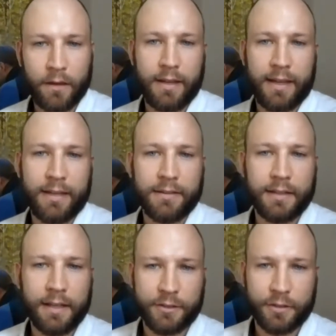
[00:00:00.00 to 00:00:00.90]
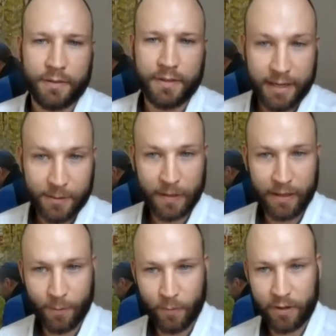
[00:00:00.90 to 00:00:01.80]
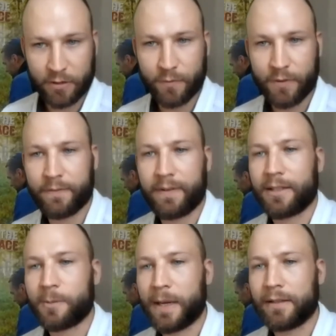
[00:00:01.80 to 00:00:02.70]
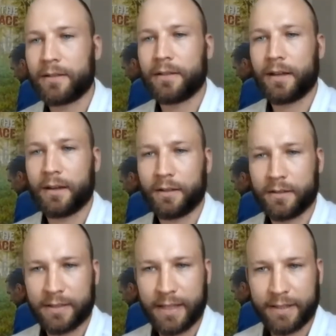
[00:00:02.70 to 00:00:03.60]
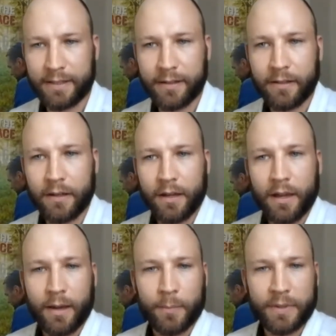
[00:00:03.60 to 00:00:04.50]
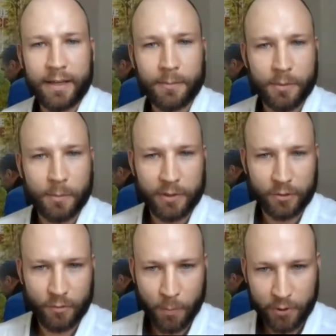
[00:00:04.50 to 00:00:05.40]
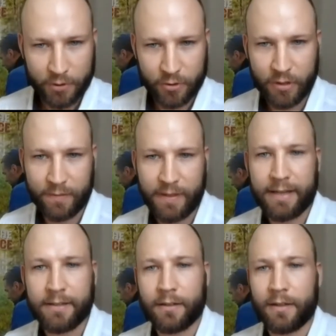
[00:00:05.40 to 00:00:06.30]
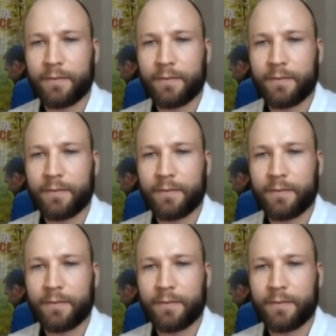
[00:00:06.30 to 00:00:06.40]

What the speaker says: The installation of seismic networks further expanded our understanding and would help to build a repository of data